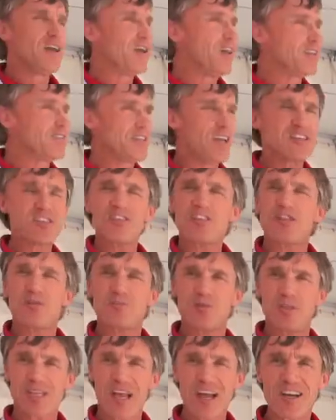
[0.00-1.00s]
it takes a
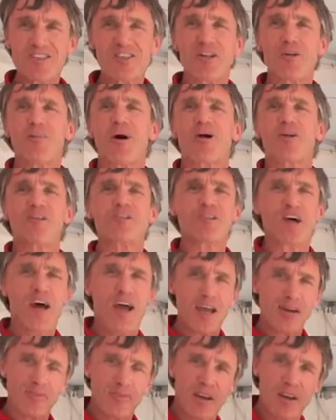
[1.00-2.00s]
substantial amount of
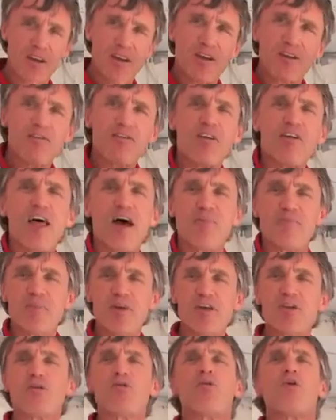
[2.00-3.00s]
time for that
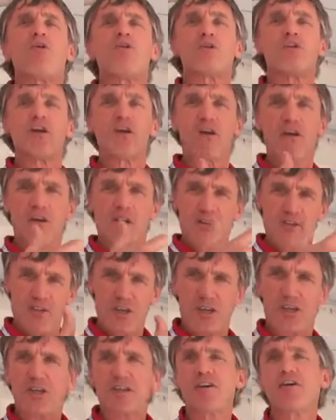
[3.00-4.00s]
meter roller to
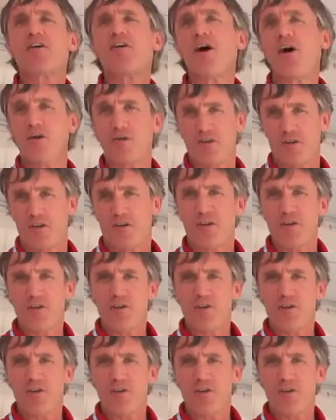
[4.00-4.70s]
clear out.